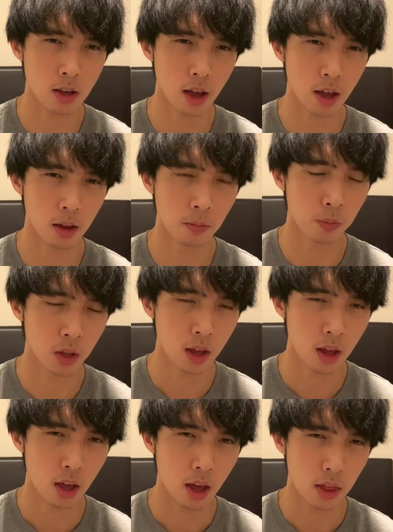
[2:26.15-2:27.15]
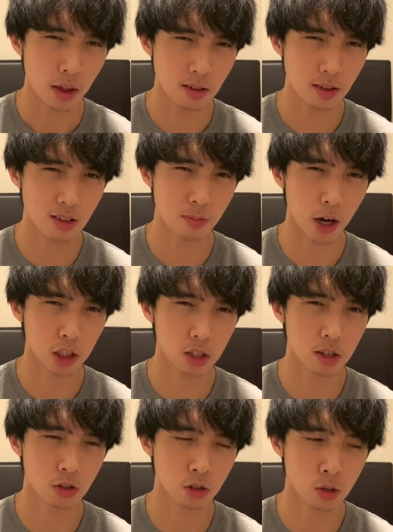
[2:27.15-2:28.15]
And this is
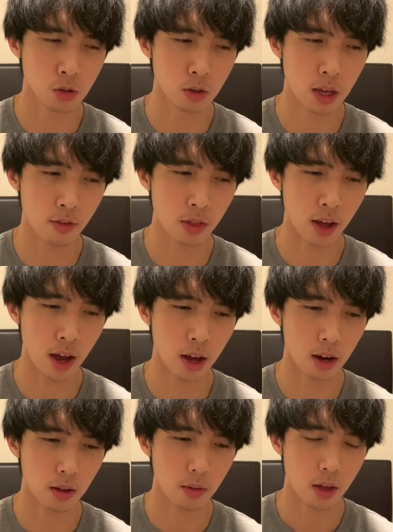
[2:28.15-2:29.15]
especially true given that